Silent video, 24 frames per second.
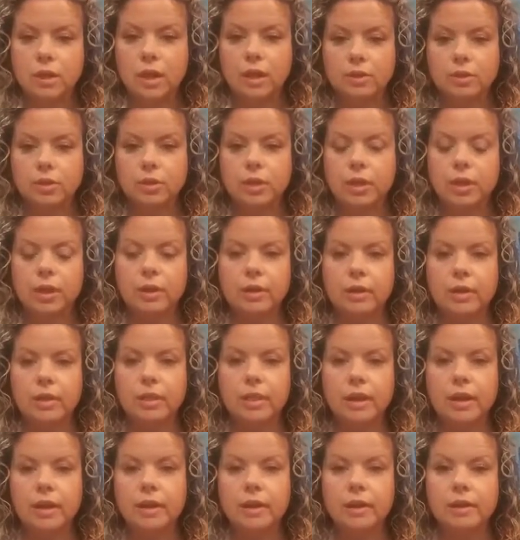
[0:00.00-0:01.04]
cut your hair
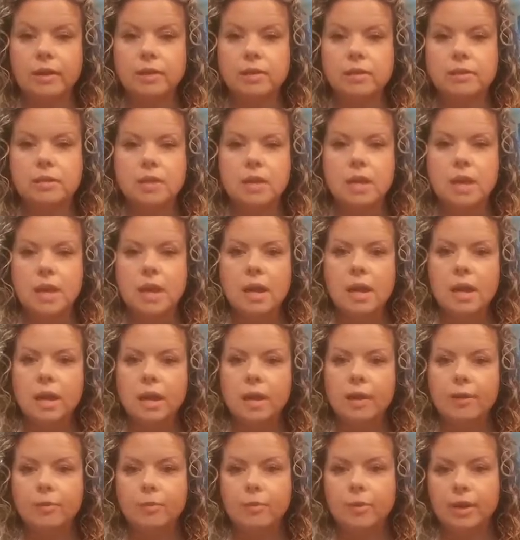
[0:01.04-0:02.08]
in layers.
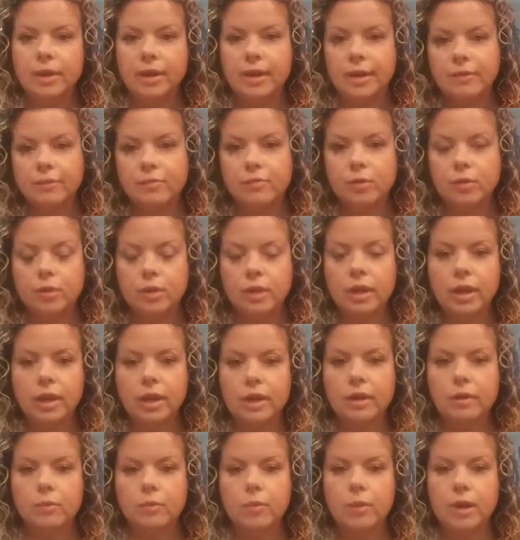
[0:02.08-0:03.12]
It would have
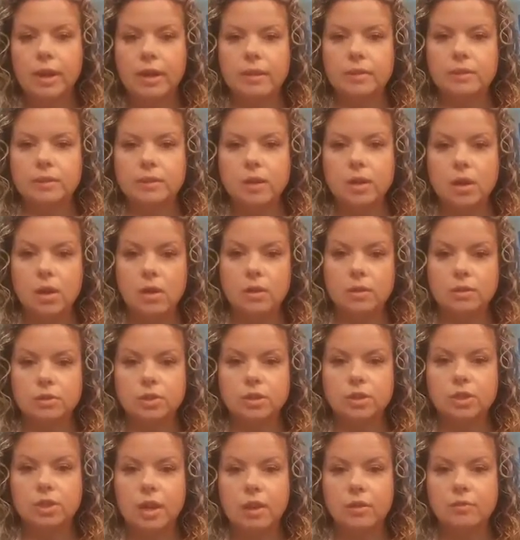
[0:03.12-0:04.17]
created what is called
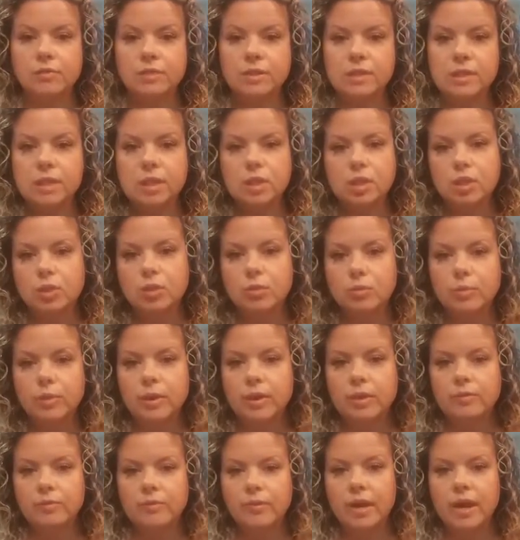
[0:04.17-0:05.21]
shelves. You
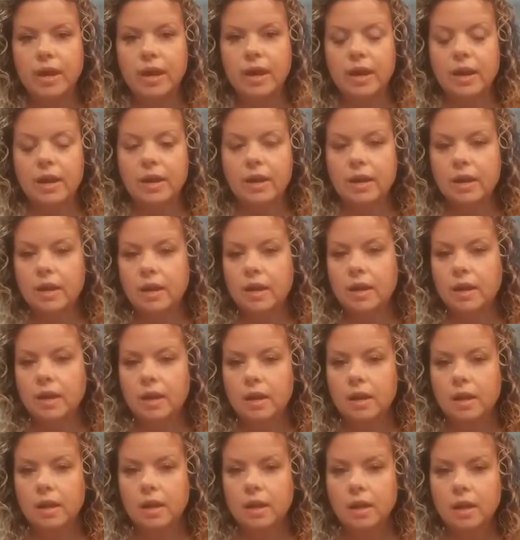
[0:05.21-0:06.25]
would have had
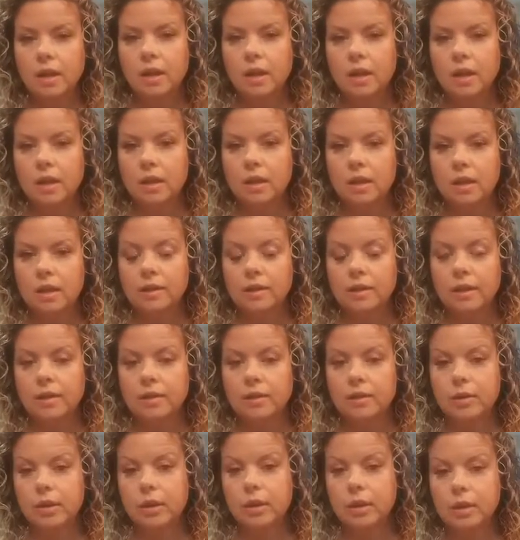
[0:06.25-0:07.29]
a
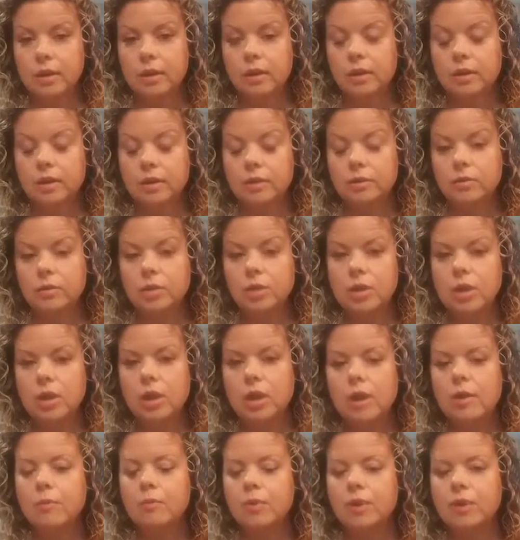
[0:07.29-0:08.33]
layer,
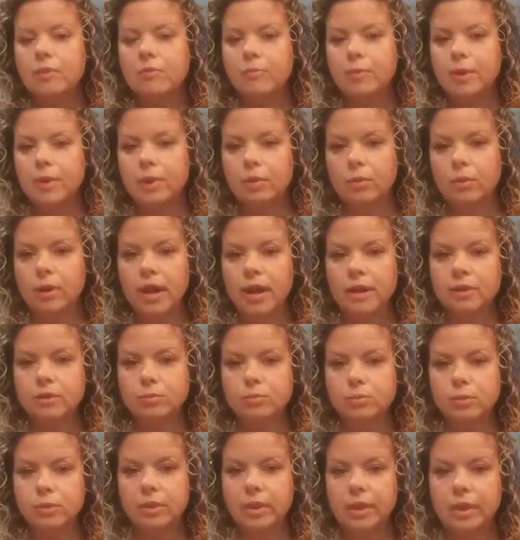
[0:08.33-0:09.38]
it would have been
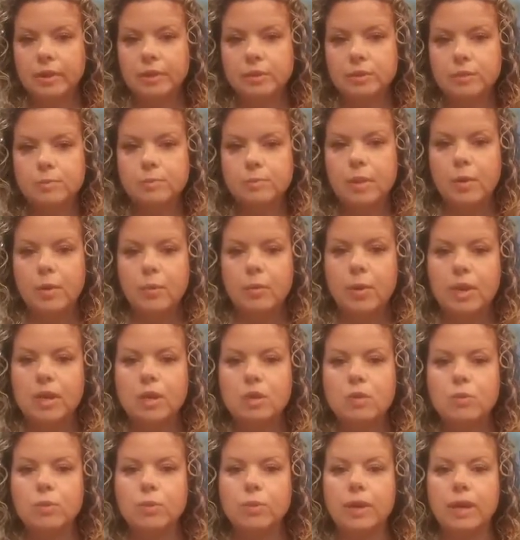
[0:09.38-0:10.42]
gradual layers, but what
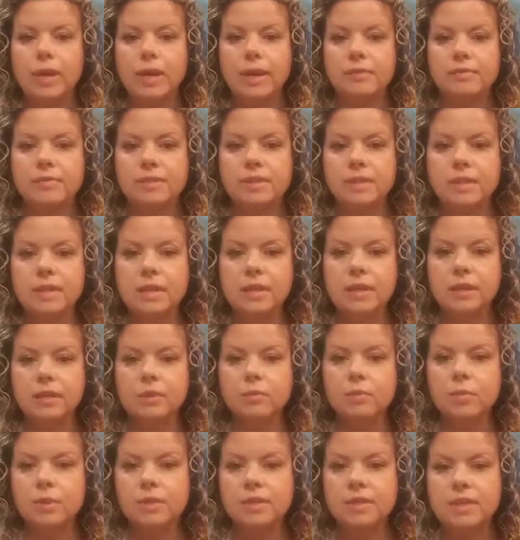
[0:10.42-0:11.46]
you would have seen
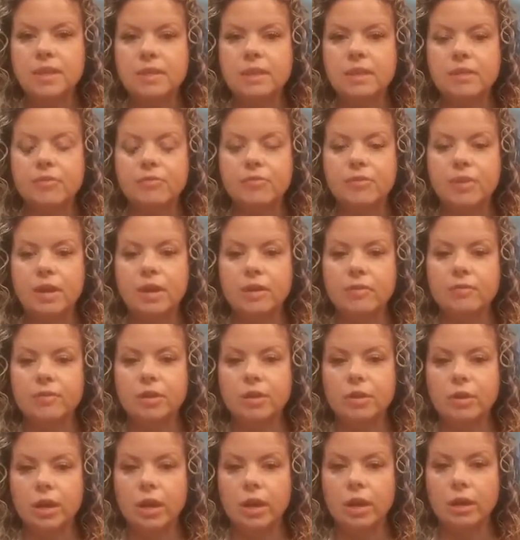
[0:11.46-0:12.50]
was that the front of
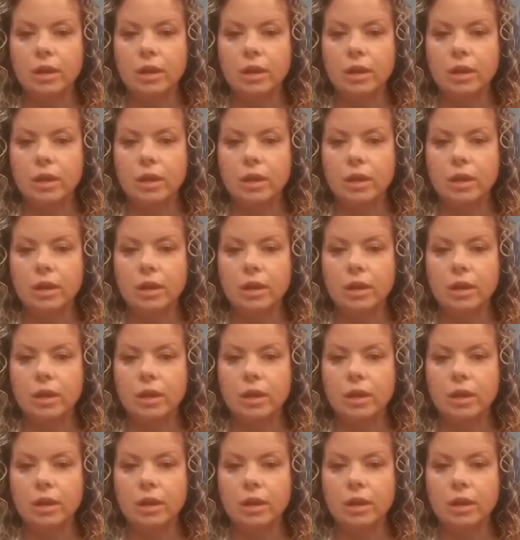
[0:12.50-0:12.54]
your